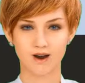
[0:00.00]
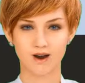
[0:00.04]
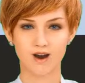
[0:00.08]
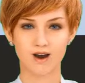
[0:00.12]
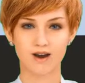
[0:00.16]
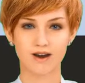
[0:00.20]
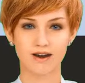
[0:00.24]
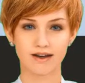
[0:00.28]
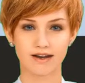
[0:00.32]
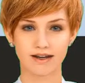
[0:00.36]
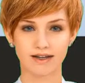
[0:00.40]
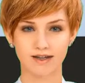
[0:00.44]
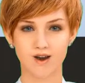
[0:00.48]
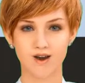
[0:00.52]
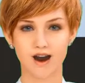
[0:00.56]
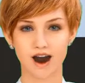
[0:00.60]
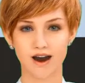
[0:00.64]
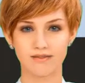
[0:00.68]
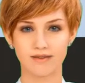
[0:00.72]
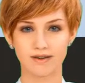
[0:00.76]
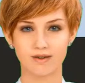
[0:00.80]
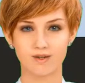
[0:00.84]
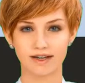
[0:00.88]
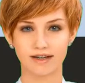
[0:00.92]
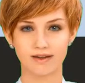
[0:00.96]
I
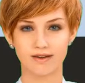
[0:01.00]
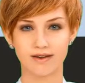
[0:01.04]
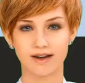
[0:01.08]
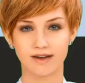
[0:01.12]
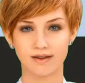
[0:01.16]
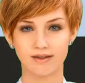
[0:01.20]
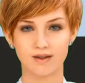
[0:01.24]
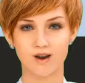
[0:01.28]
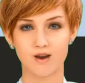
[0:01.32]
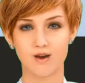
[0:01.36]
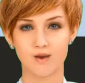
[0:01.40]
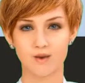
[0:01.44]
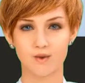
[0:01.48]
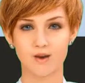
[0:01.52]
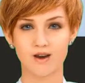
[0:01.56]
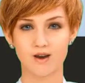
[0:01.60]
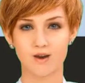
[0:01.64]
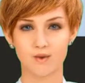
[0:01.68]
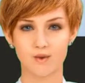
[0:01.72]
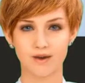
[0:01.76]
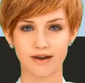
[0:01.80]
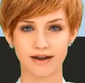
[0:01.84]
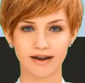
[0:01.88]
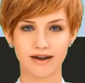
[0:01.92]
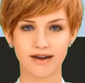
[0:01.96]
established that I
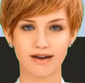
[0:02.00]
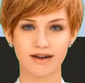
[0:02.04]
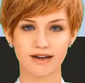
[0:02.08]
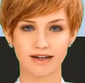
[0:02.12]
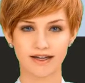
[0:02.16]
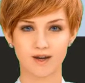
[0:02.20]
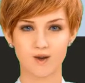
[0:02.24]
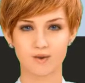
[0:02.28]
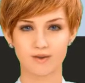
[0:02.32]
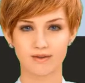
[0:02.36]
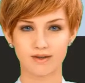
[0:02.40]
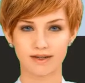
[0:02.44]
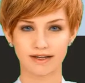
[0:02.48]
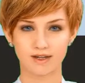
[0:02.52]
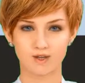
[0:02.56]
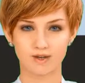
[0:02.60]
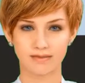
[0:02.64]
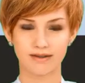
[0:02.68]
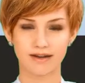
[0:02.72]
wanted high 6